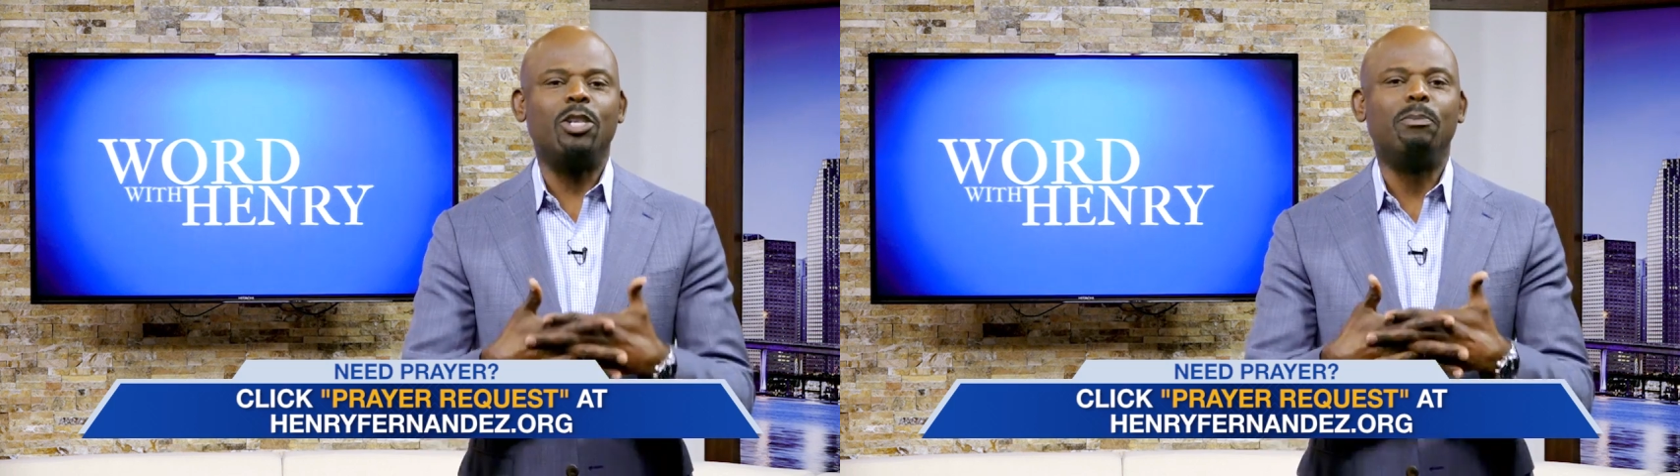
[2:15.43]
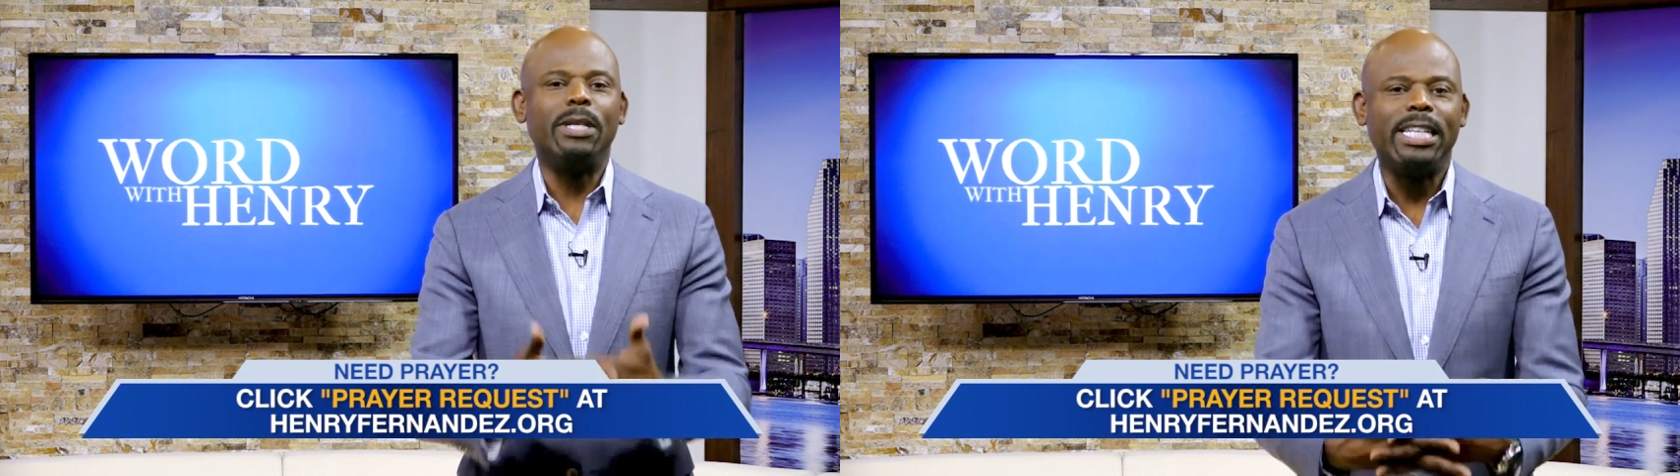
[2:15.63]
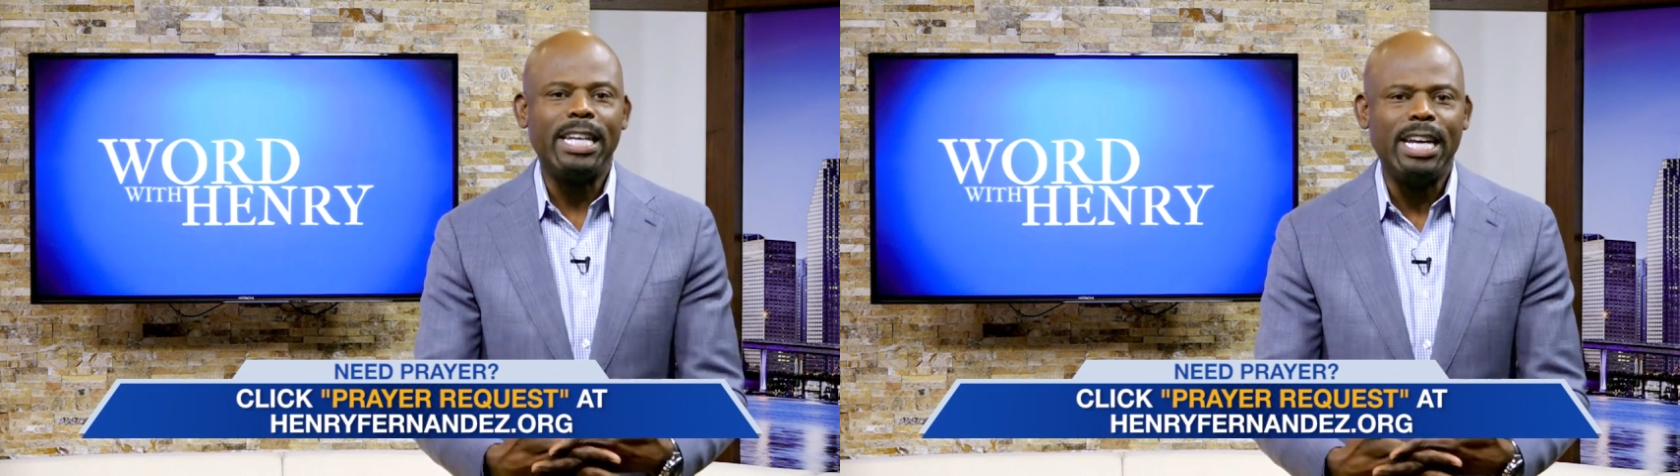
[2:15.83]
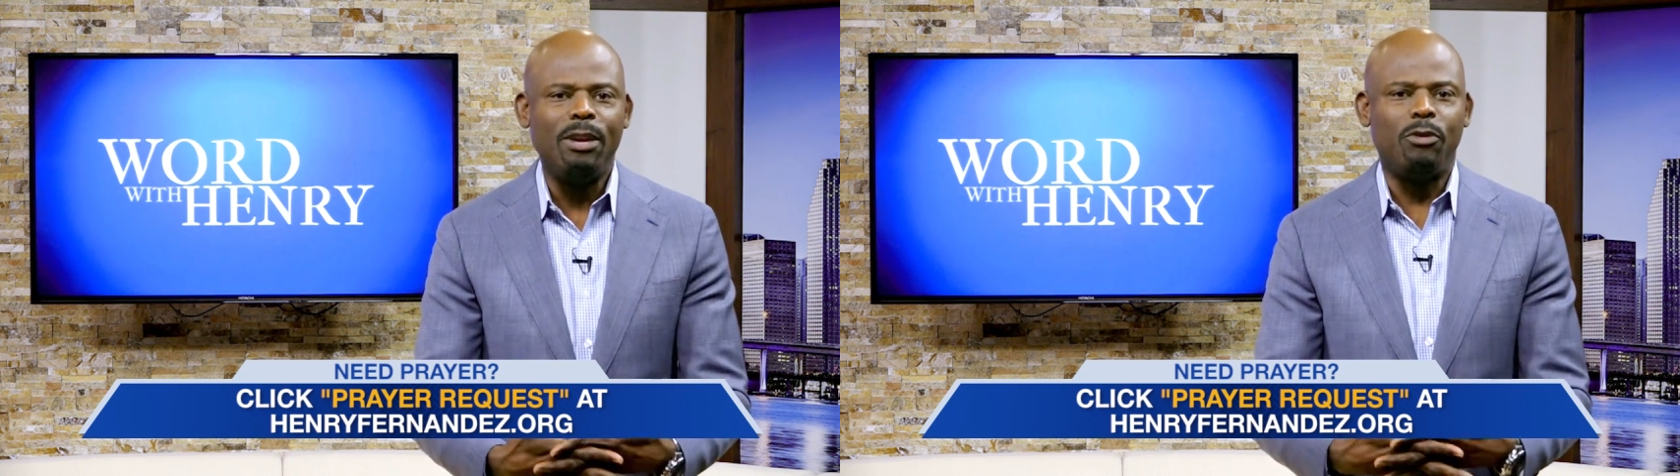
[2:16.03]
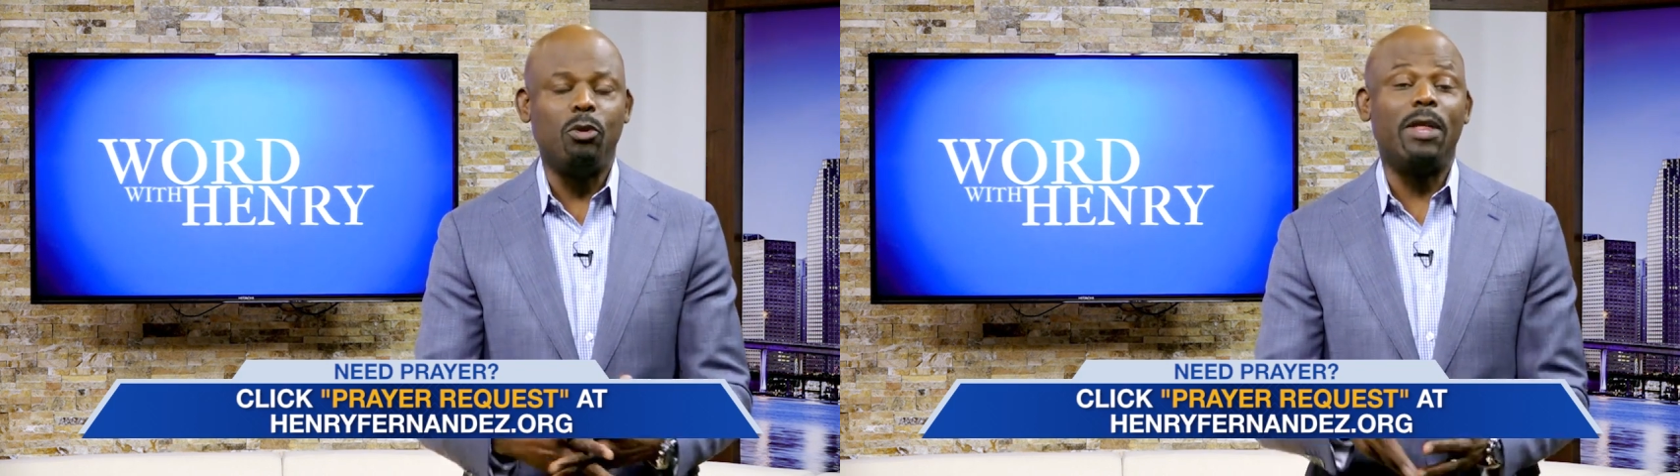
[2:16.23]
to
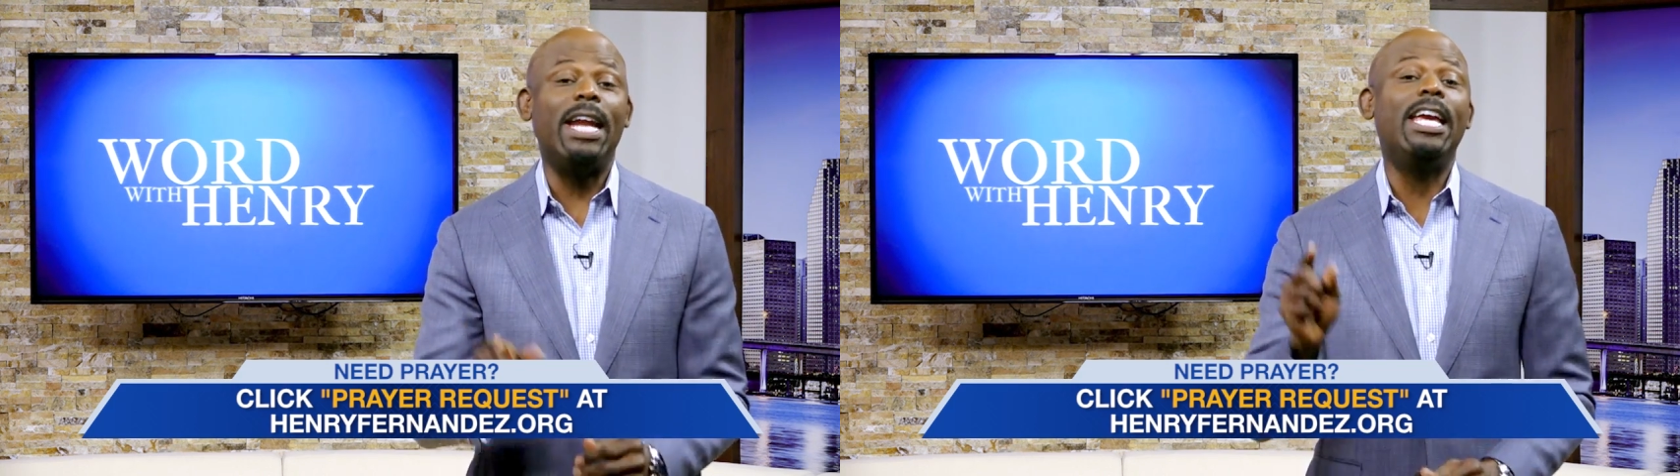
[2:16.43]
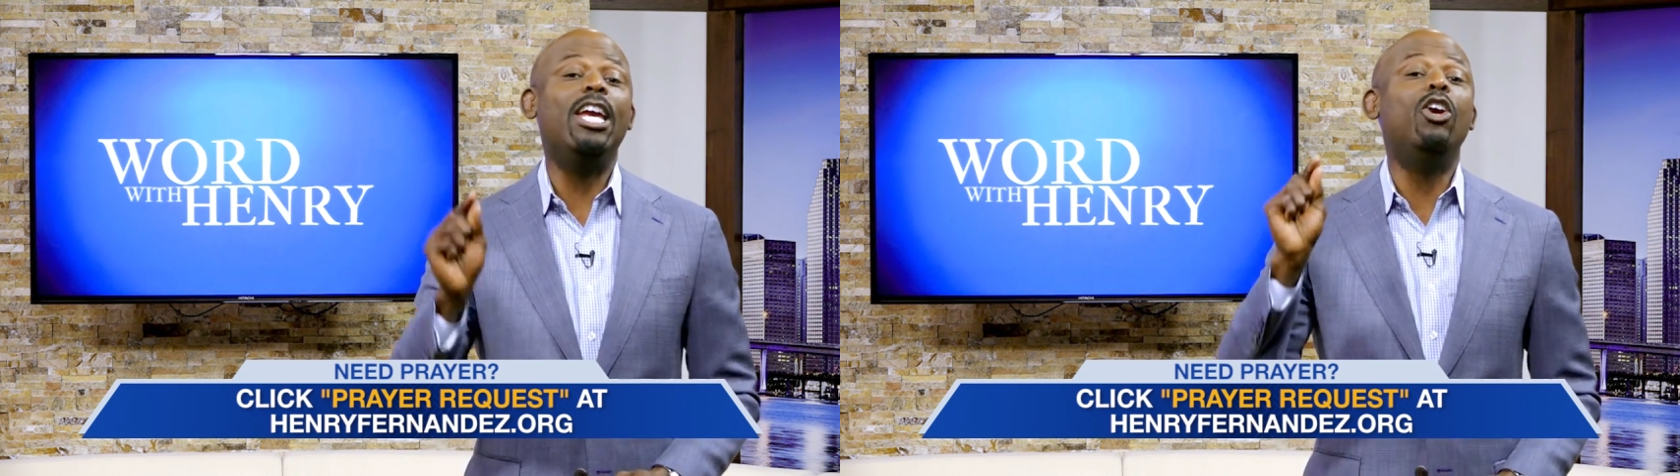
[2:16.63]
believe you that He